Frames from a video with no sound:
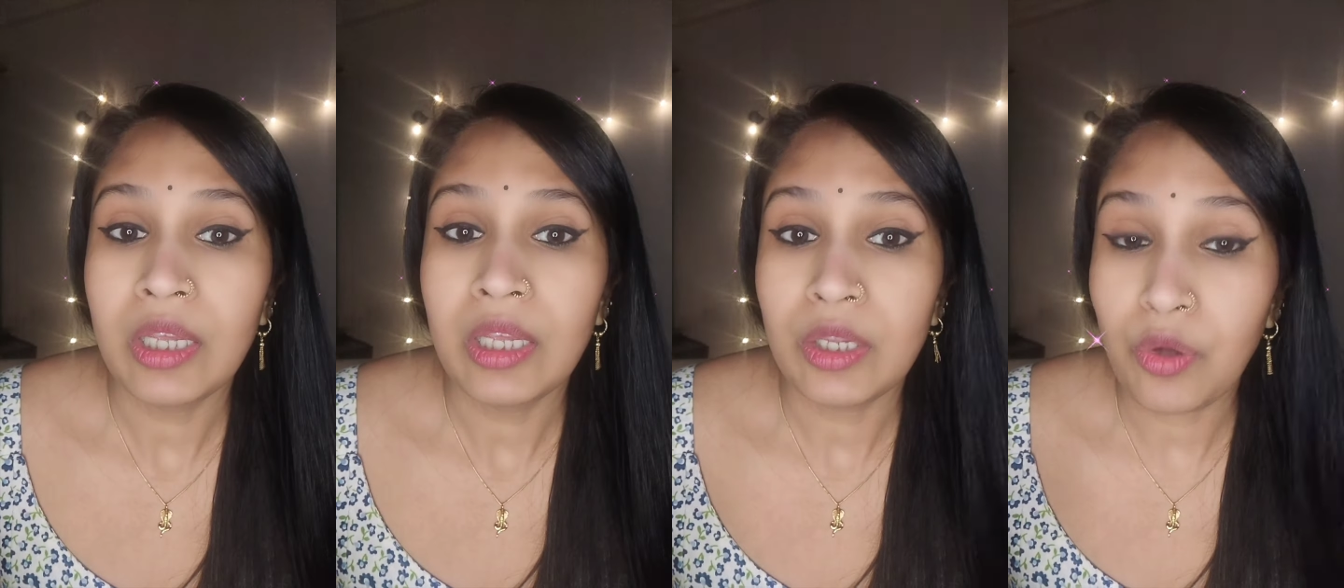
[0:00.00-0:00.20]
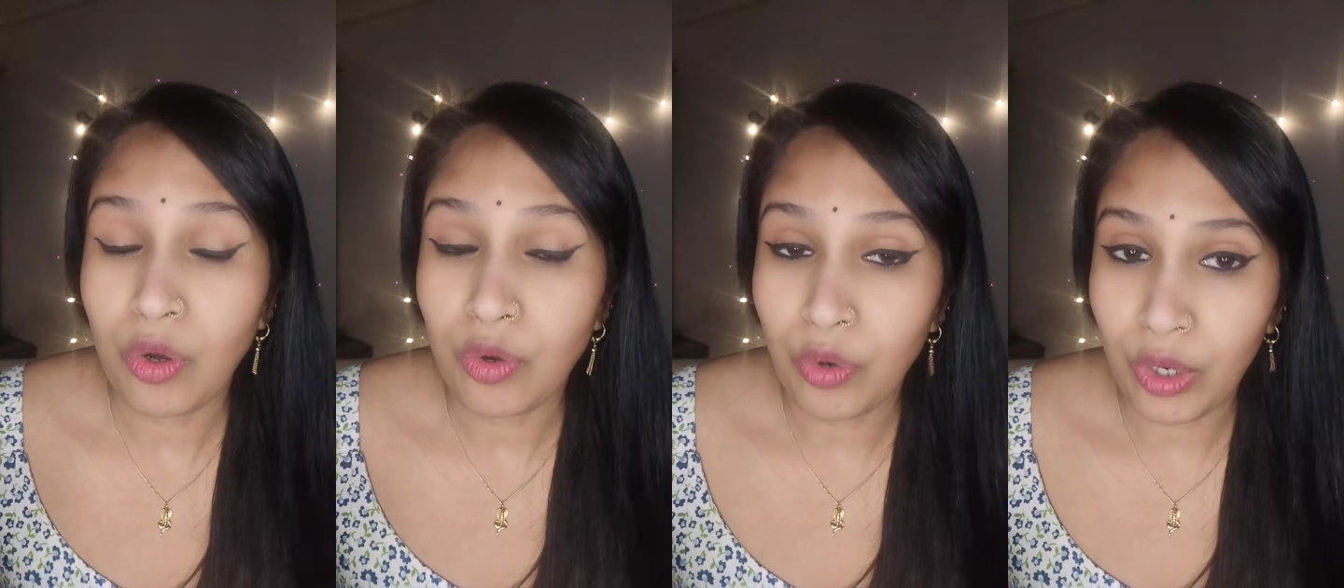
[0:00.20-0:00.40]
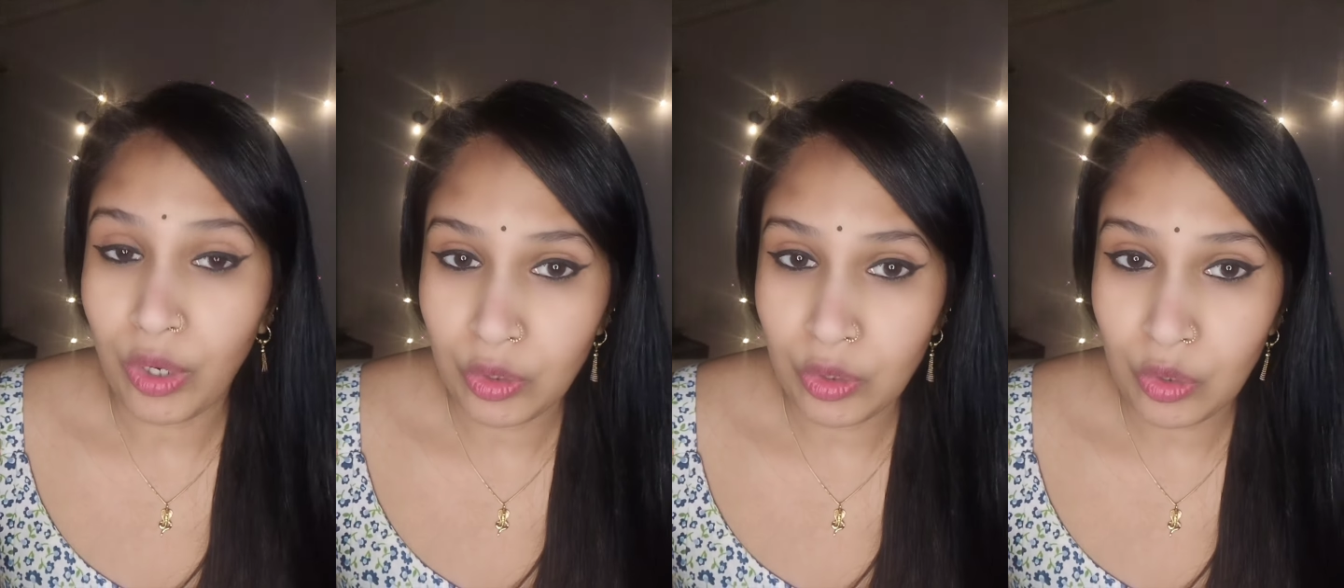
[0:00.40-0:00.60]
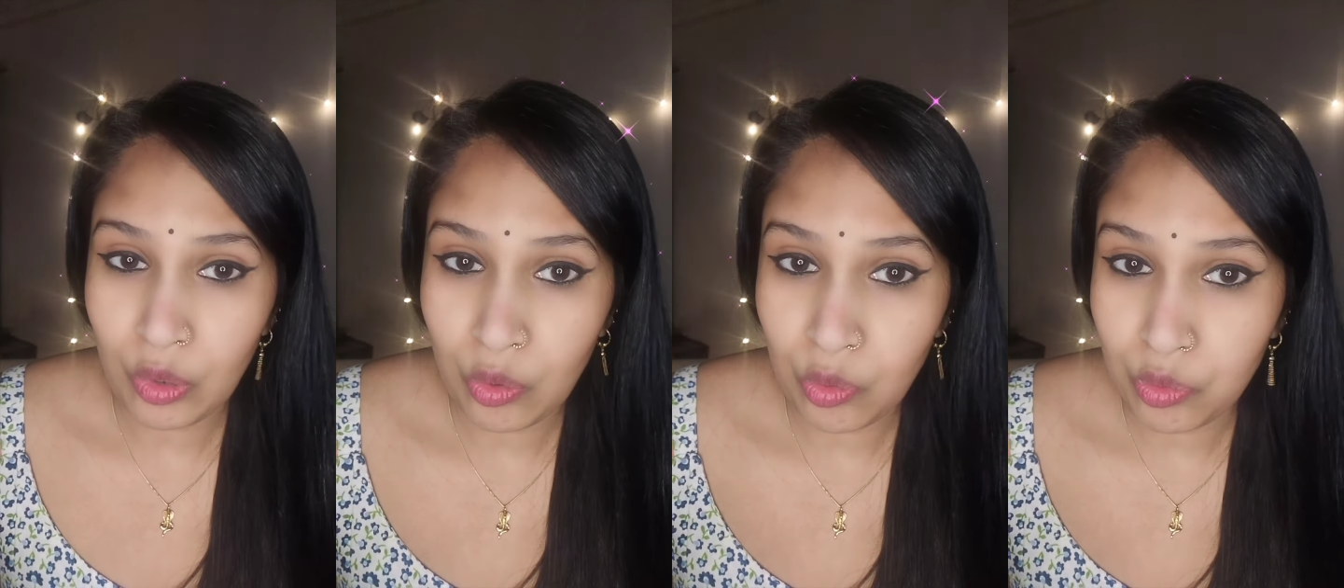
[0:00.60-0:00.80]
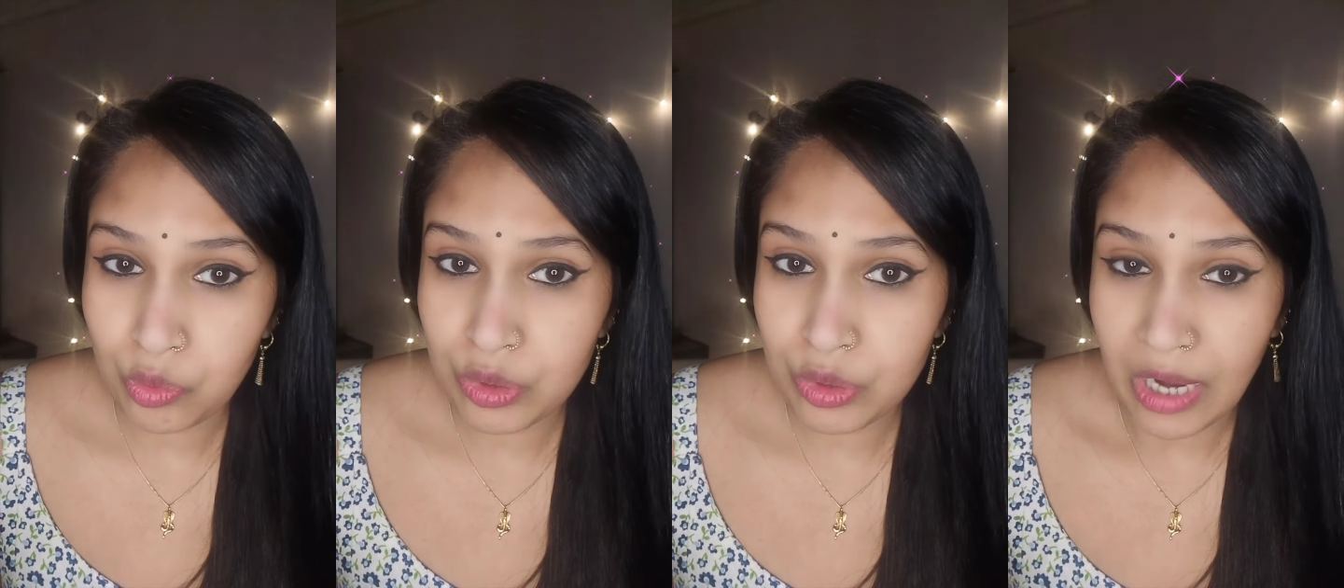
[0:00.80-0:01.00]
you're going to
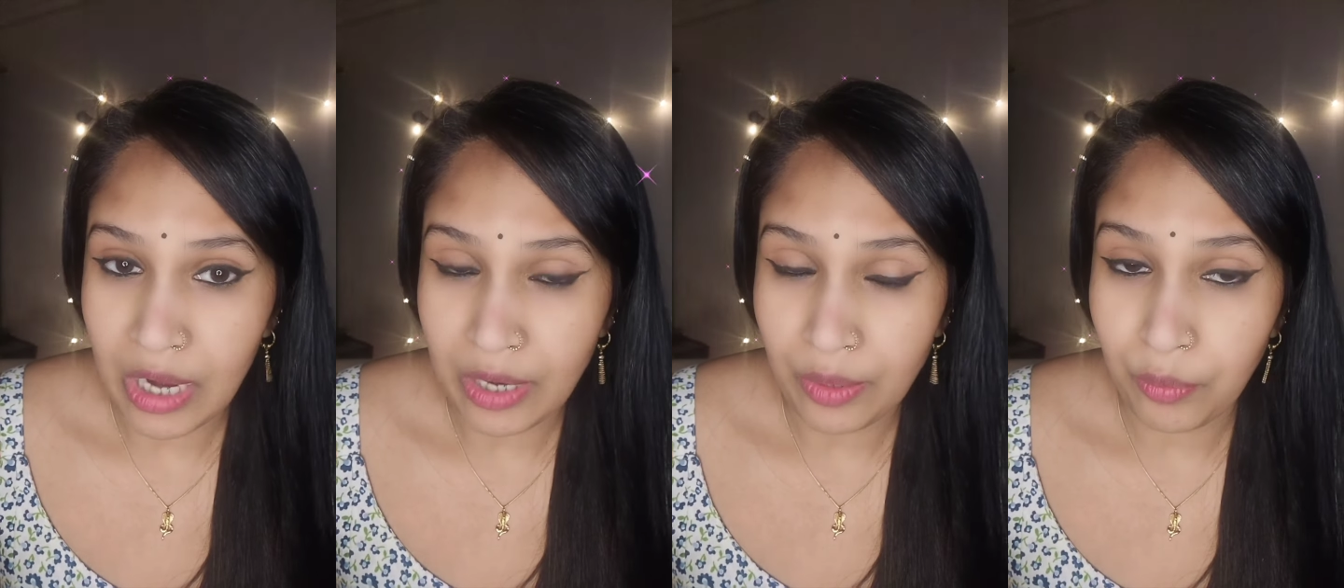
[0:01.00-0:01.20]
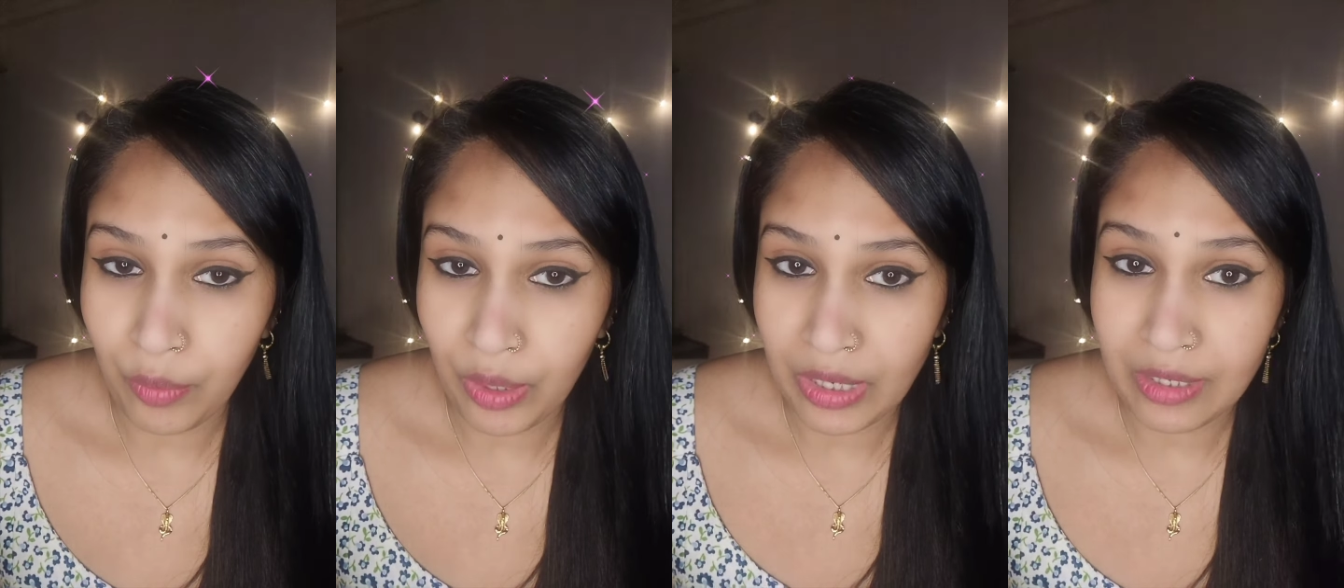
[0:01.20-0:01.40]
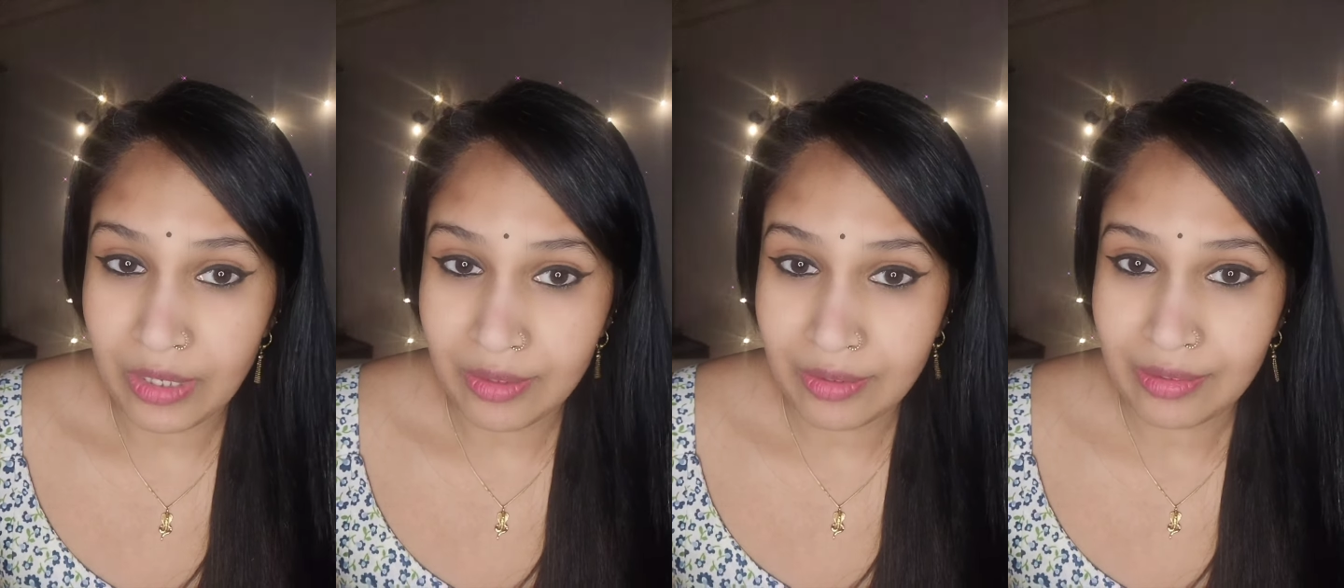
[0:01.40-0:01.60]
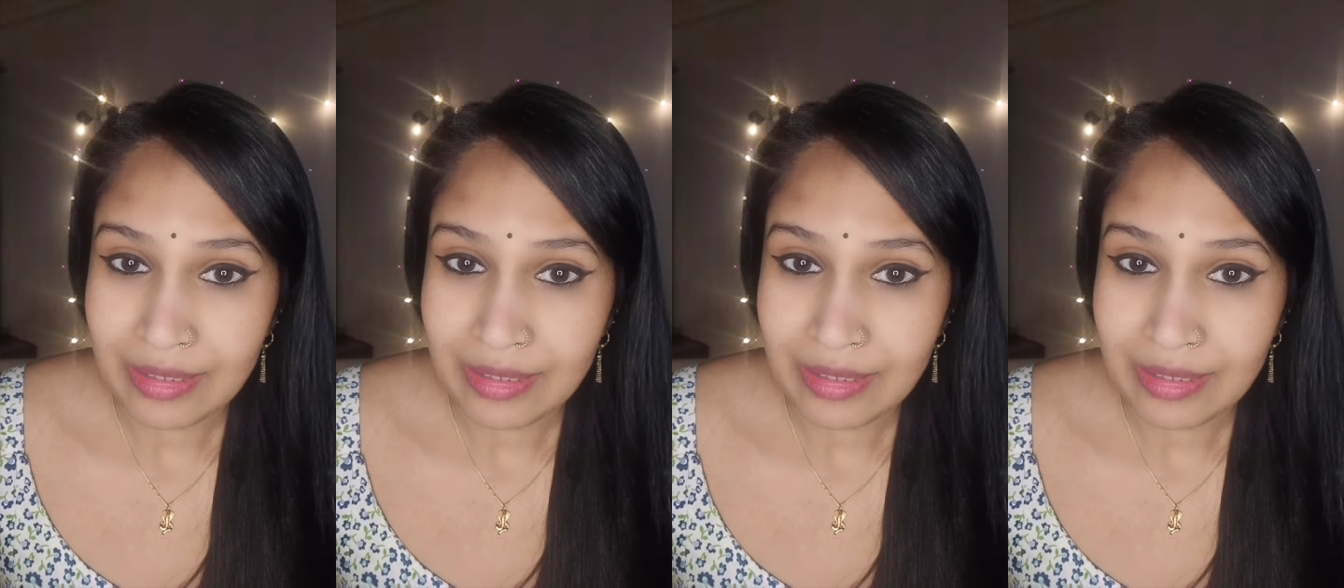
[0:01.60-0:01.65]
lose that weight.